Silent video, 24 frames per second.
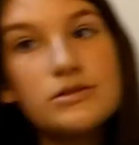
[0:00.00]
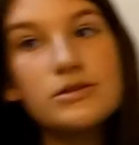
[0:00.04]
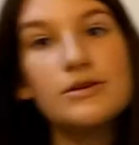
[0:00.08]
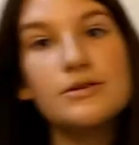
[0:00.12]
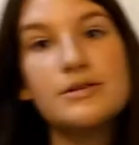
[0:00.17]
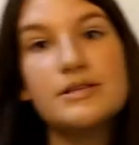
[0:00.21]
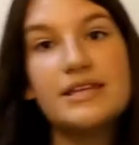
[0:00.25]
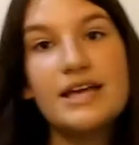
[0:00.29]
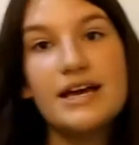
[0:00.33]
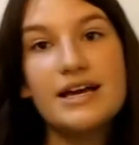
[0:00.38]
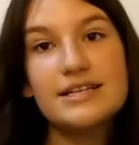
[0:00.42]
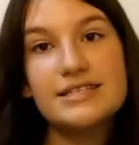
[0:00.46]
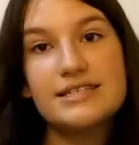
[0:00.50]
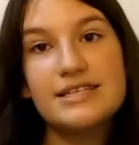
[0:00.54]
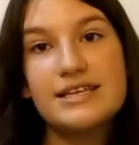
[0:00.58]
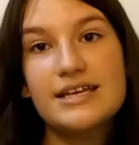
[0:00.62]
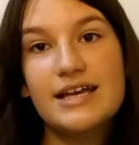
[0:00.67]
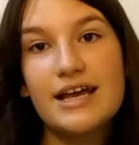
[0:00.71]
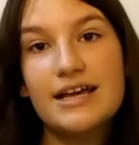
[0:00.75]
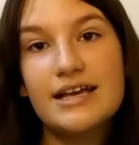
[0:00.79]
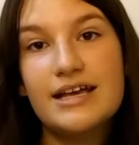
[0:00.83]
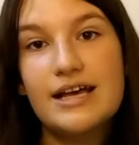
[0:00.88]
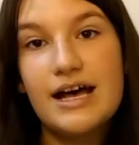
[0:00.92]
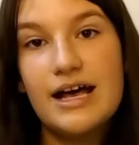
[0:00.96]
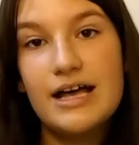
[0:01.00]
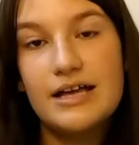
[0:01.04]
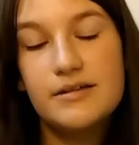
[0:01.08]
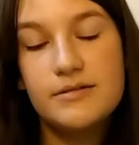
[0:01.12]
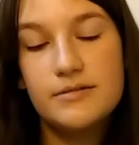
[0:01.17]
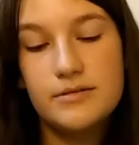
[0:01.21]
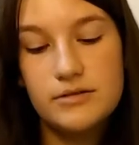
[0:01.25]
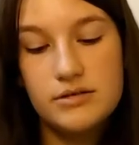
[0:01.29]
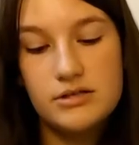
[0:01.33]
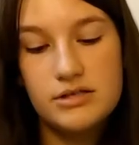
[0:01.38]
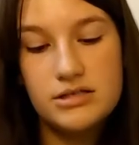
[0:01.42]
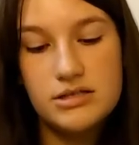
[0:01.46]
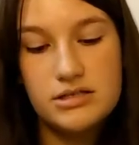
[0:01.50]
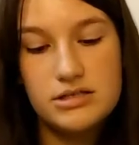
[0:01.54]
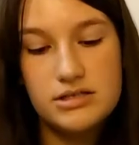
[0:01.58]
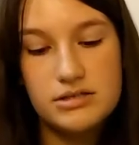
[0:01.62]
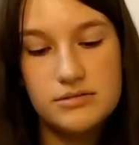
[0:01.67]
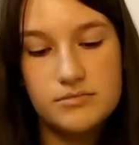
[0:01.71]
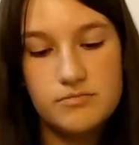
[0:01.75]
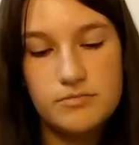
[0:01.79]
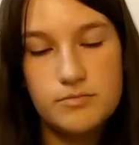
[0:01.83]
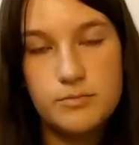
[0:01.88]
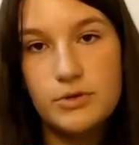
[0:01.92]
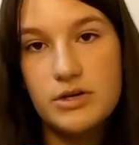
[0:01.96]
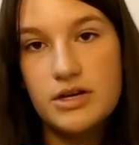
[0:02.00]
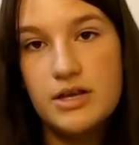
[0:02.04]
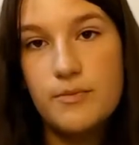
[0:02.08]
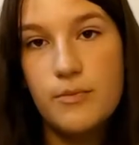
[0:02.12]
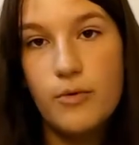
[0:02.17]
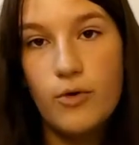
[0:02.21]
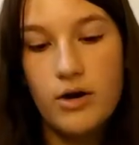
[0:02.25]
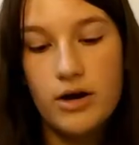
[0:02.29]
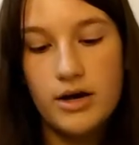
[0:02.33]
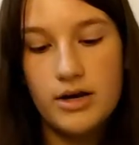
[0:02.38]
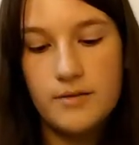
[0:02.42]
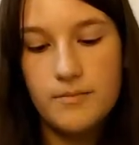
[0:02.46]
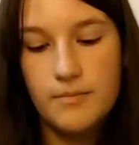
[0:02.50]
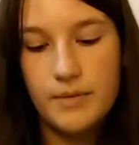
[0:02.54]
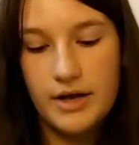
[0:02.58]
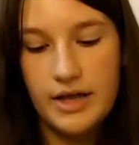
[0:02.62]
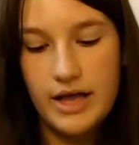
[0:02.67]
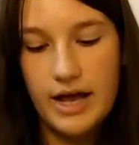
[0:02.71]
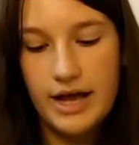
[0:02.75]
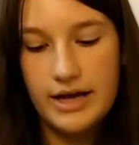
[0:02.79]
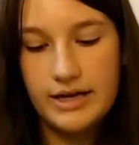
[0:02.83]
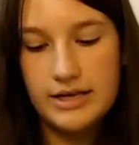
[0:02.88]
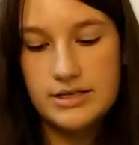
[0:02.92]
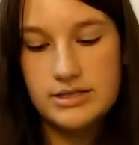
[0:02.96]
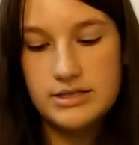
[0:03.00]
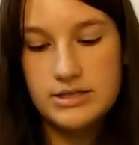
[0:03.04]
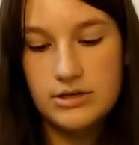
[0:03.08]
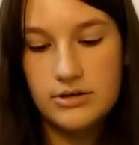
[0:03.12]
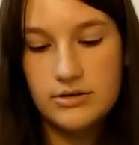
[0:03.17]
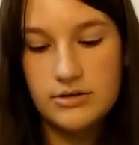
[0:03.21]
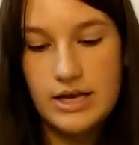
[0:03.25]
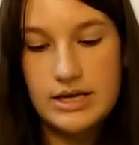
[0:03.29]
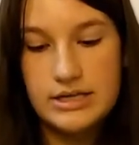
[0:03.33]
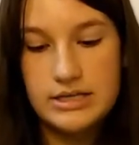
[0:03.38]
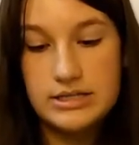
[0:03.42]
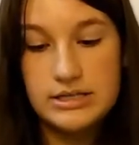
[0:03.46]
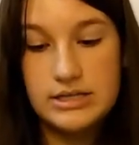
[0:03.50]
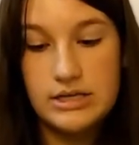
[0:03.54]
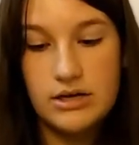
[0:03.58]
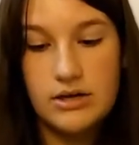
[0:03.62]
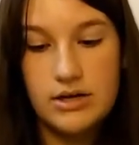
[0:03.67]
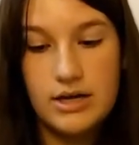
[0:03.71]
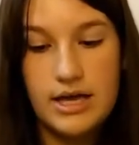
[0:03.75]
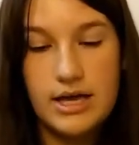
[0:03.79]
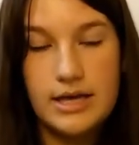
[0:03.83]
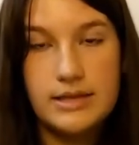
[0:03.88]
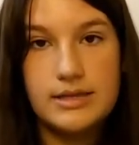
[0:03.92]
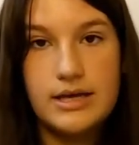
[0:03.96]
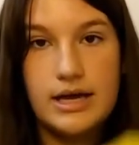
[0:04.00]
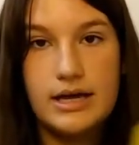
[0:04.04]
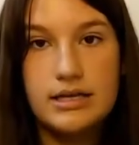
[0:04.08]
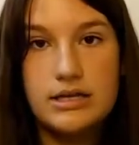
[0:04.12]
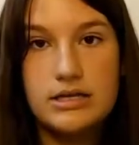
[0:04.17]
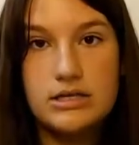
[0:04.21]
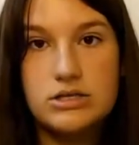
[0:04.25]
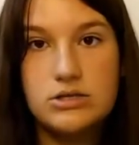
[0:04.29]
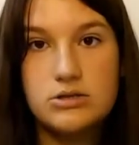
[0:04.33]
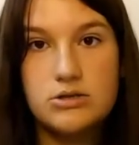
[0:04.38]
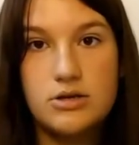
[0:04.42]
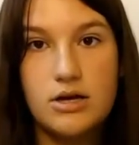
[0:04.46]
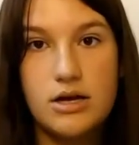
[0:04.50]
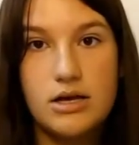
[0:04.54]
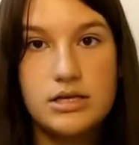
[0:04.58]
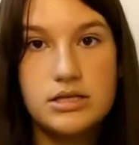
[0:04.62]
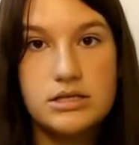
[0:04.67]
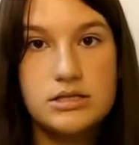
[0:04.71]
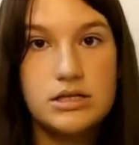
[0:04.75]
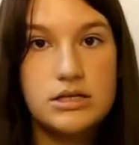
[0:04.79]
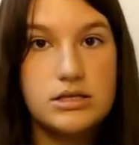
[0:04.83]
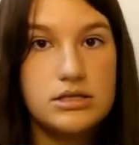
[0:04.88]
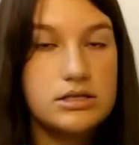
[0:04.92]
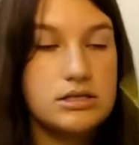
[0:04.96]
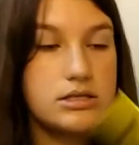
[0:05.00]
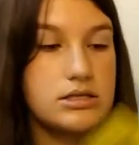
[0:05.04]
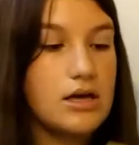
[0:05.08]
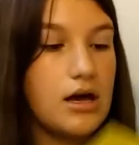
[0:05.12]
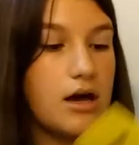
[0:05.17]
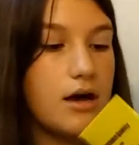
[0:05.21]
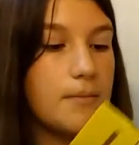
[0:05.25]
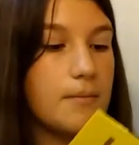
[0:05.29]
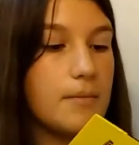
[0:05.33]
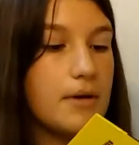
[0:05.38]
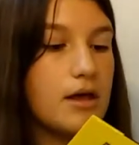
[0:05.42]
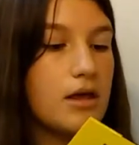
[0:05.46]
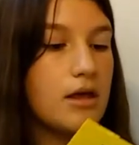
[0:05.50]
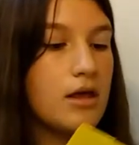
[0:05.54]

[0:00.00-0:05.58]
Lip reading: the next thing I got is pretty boring, but I consider necessary, and that is just some